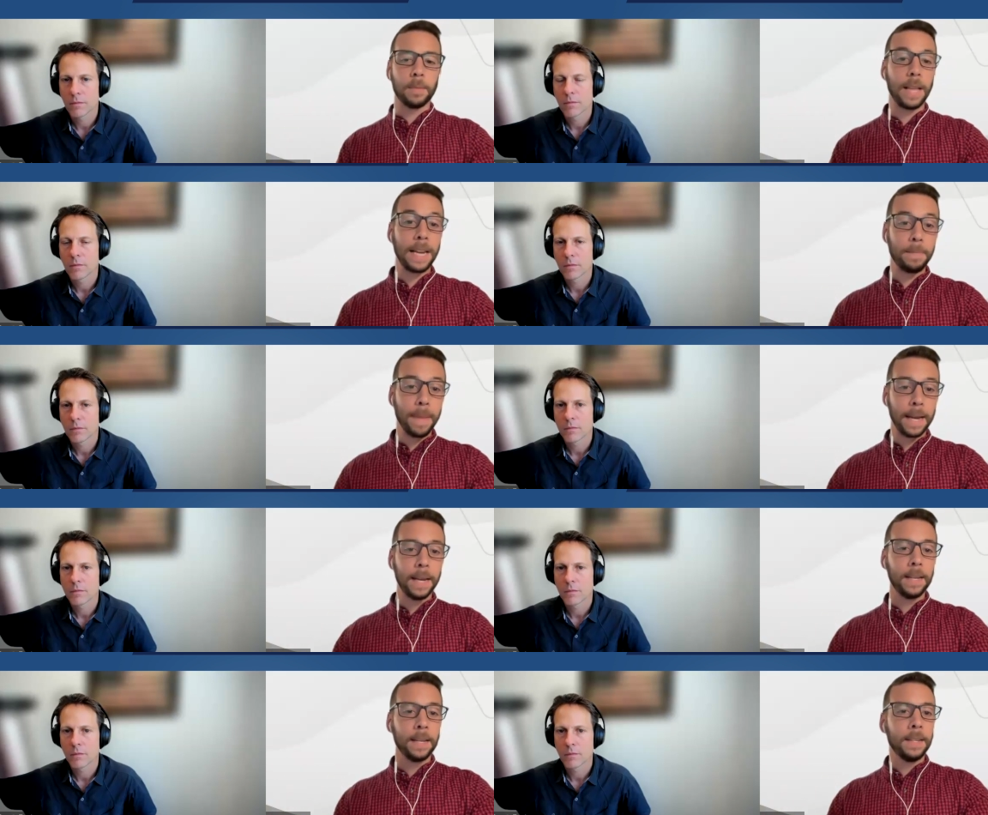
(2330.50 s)
Speaker 1: slash
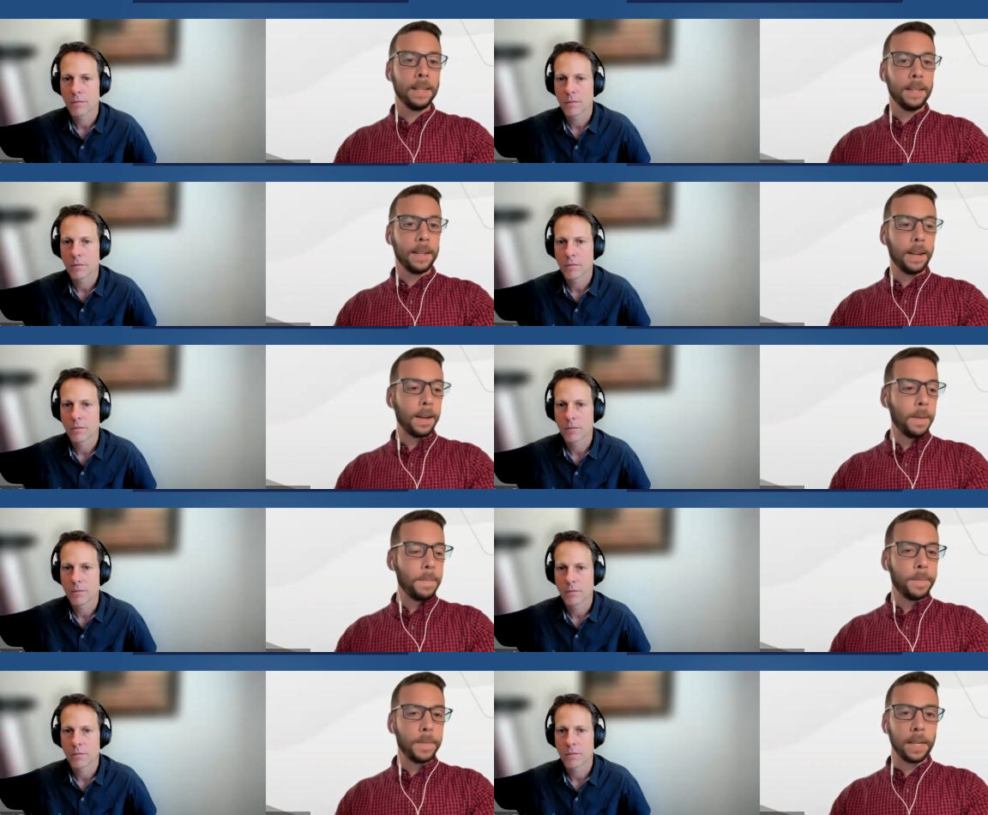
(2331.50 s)
meg.
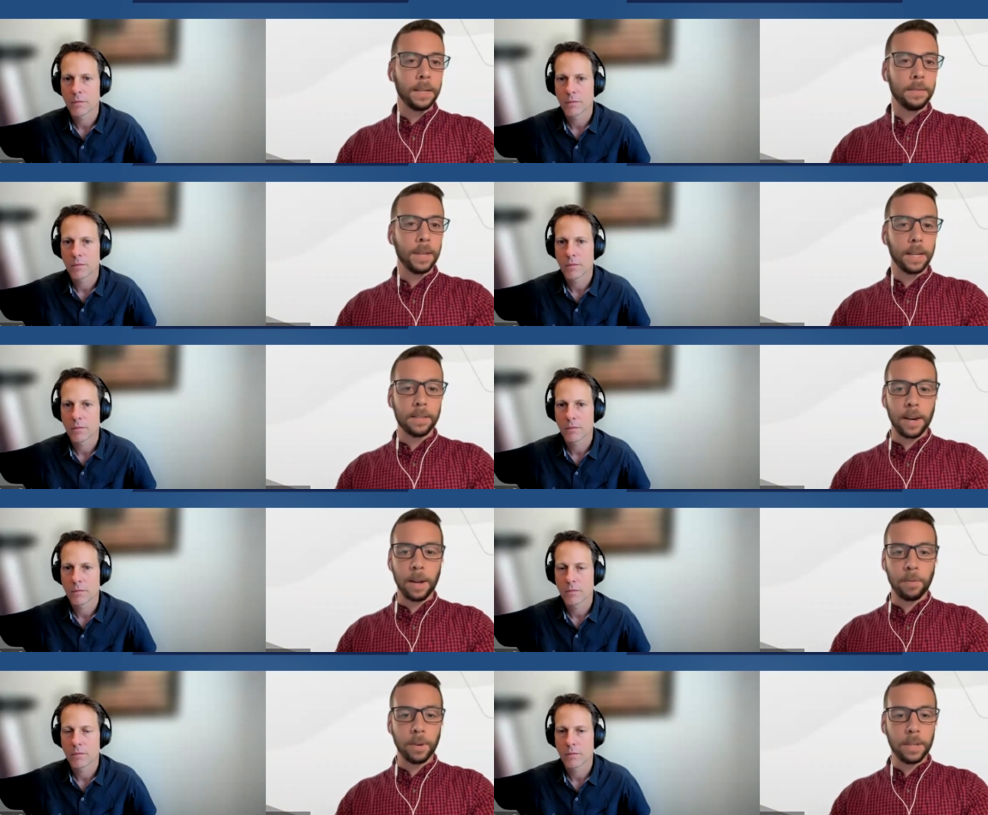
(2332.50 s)
Um, they can they can sign
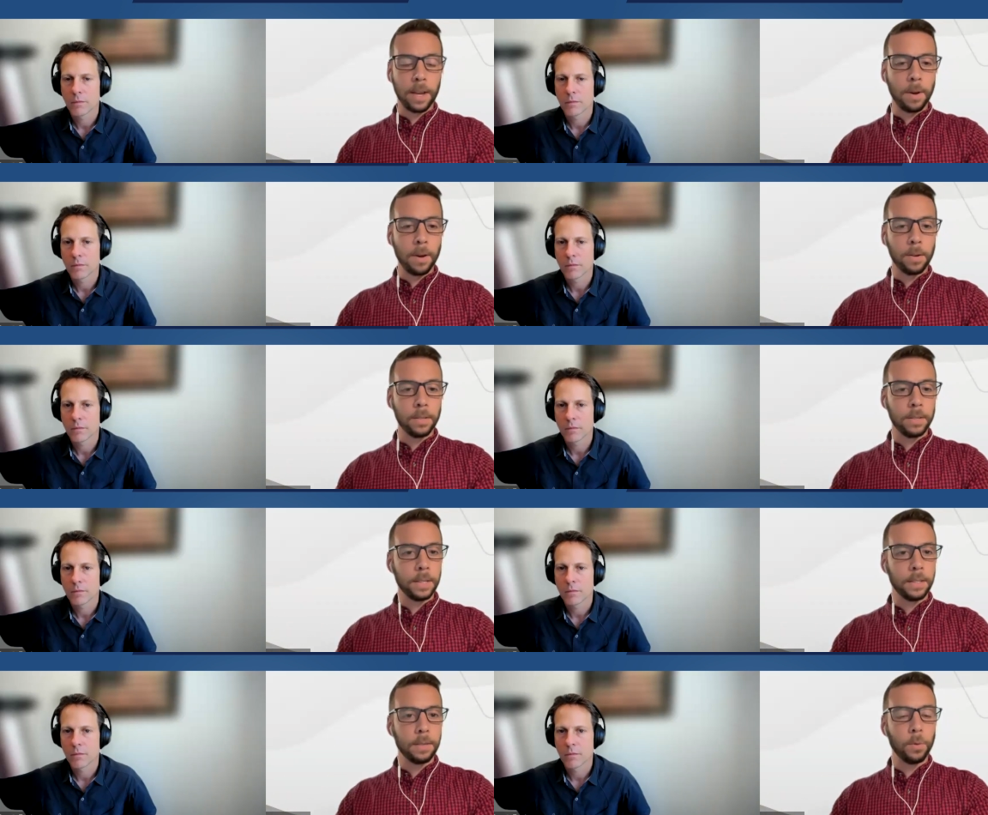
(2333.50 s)
up for a demo or to,
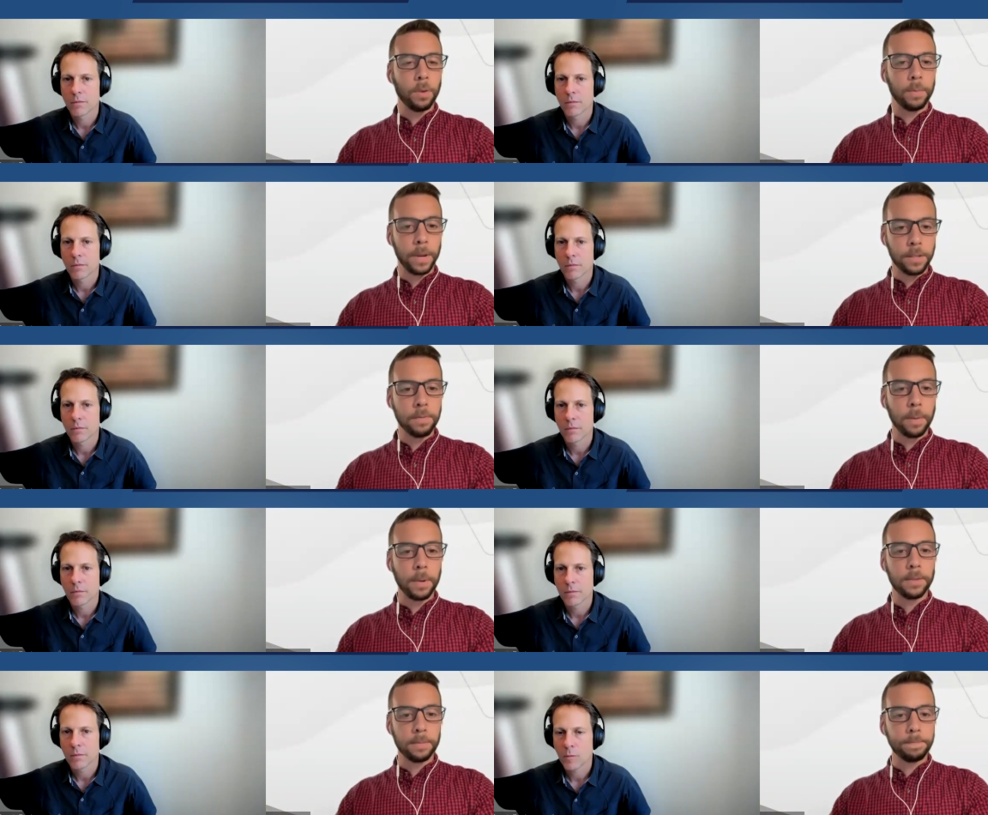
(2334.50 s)
to get some more information
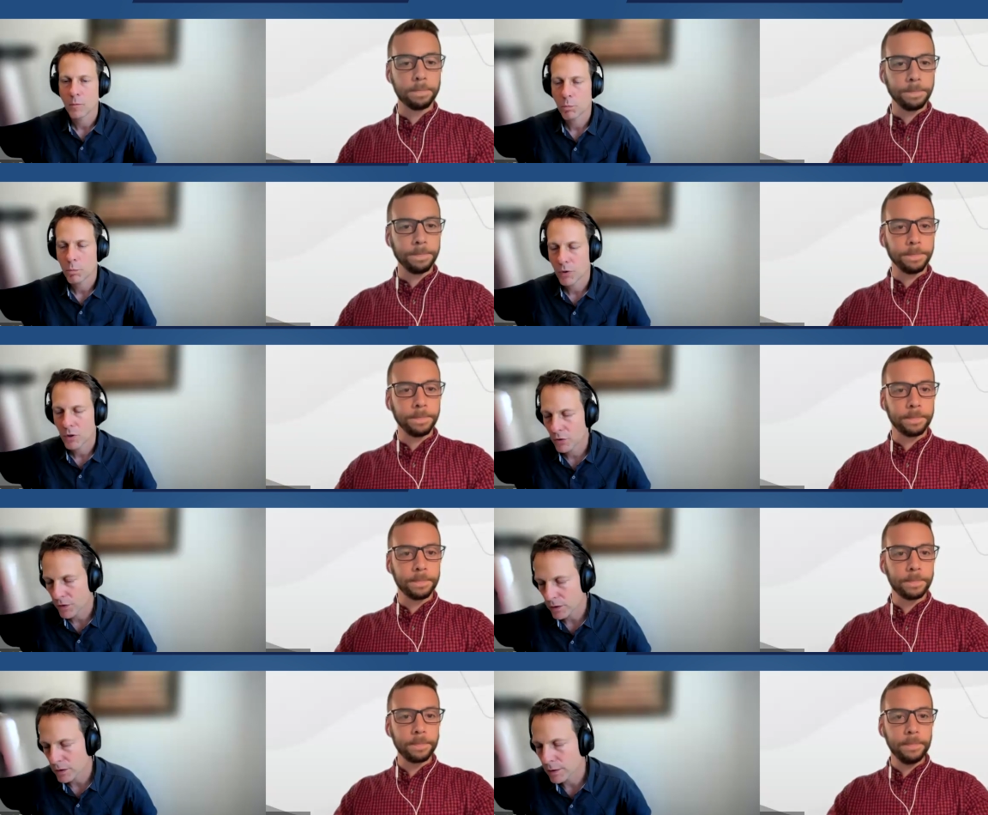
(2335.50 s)
from us.
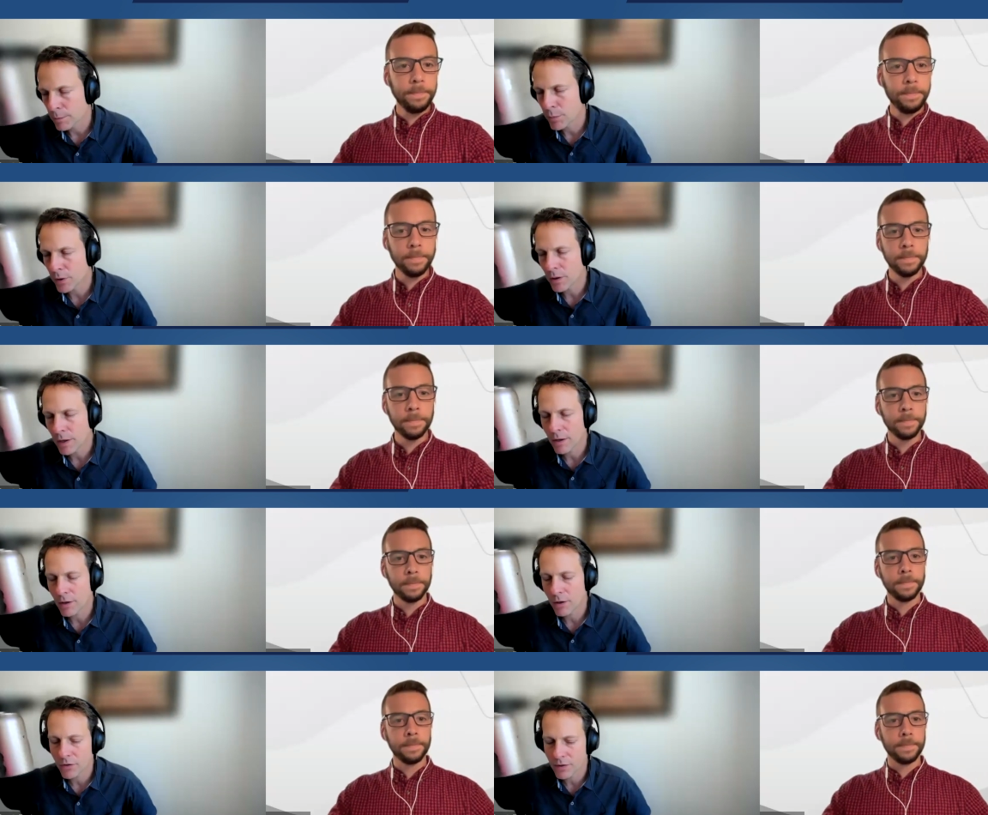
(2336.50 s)
Speaker 2: Perfect.
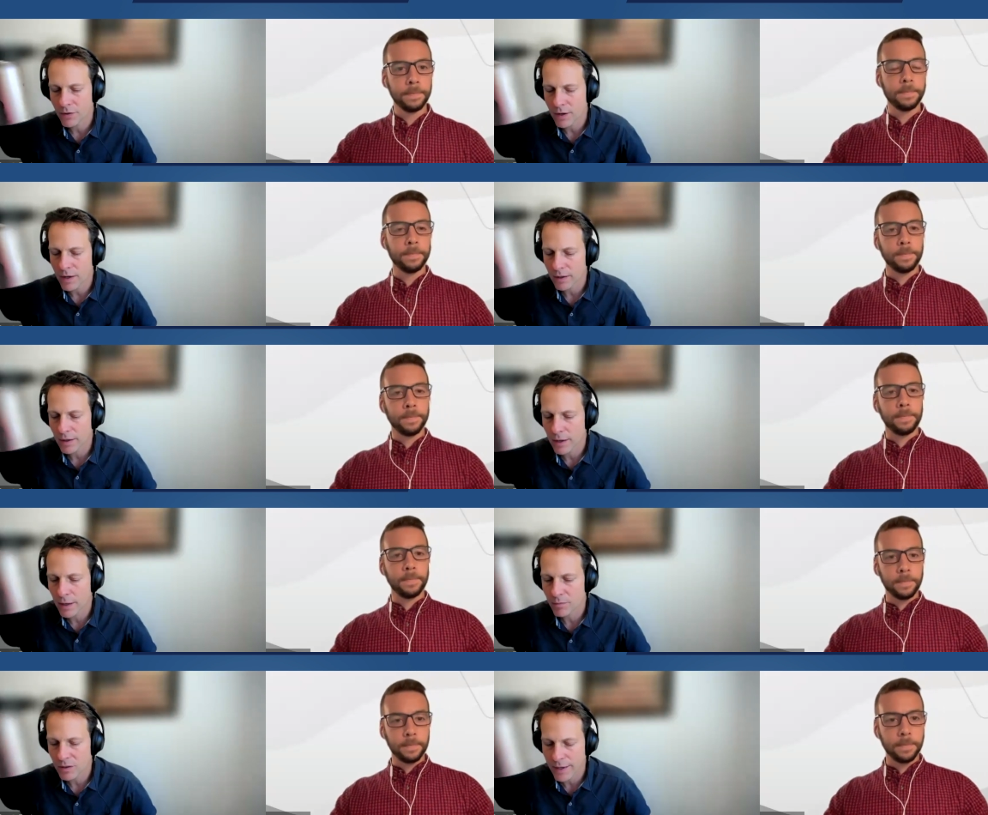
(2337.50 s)

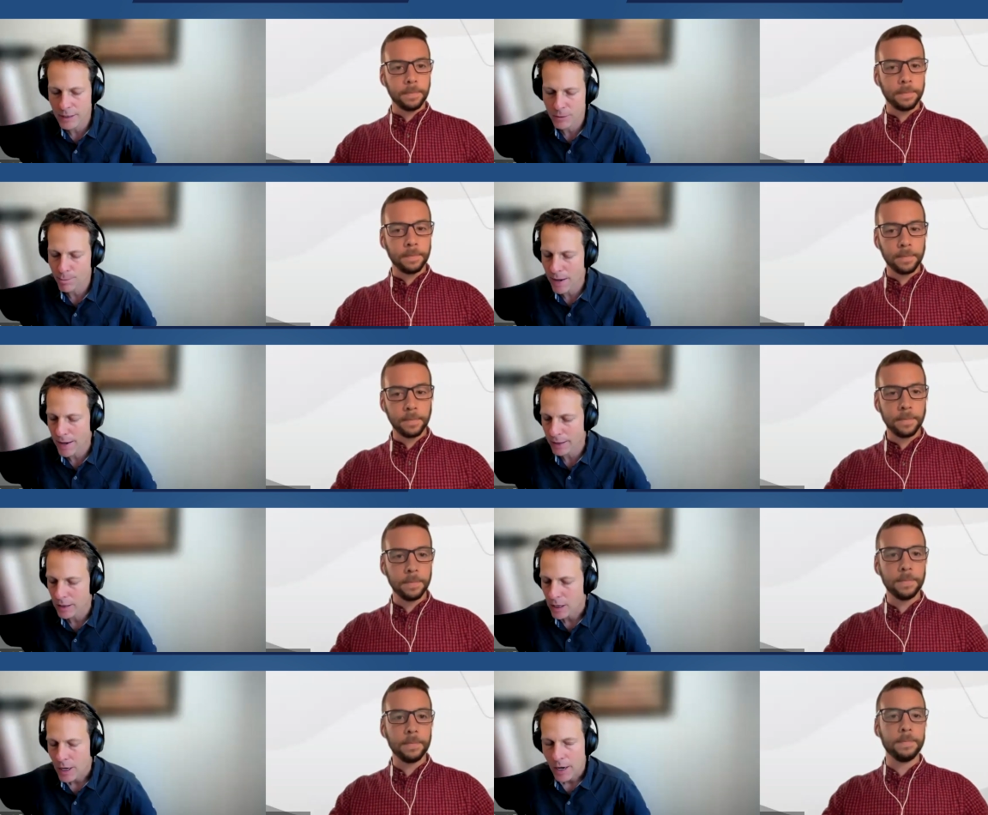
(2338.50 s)
Limberhealth.com slash
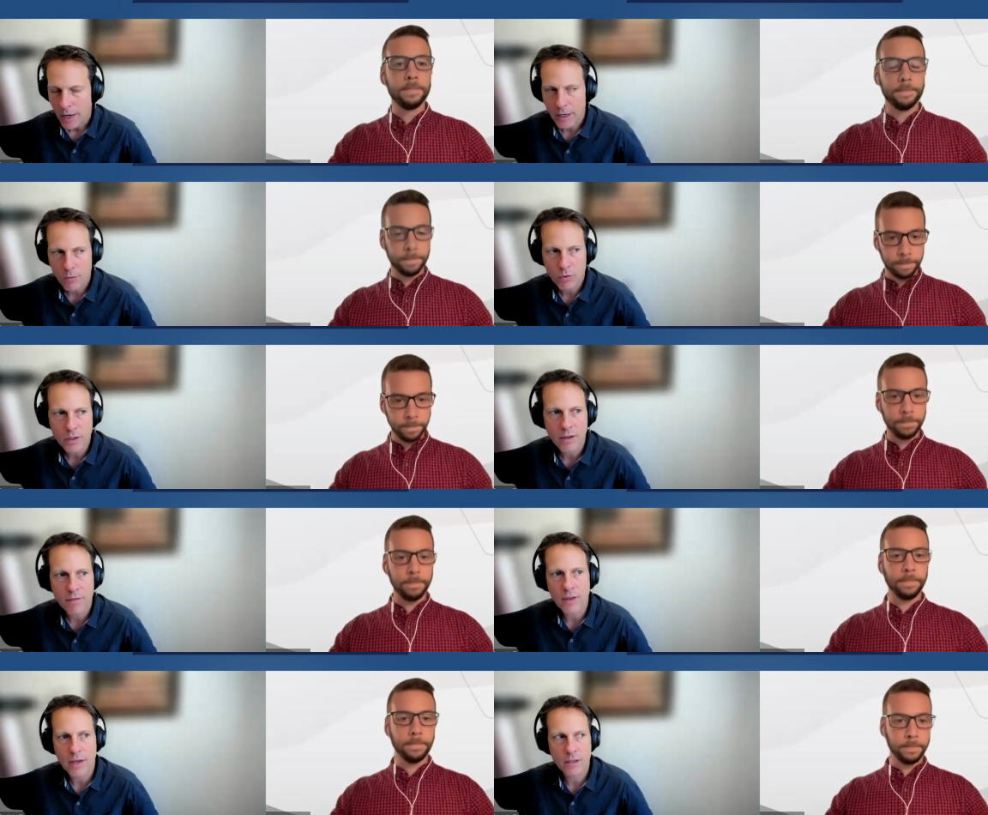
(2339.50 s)
Meg. And we're going
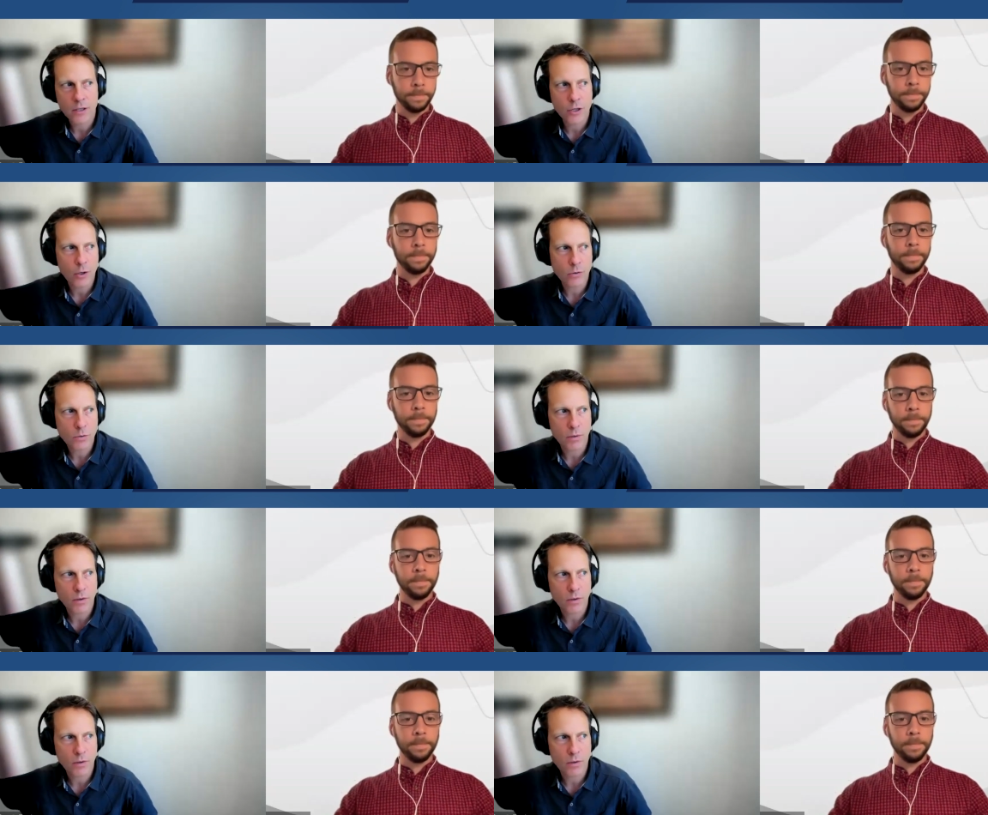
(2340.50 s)
to have all that in the notes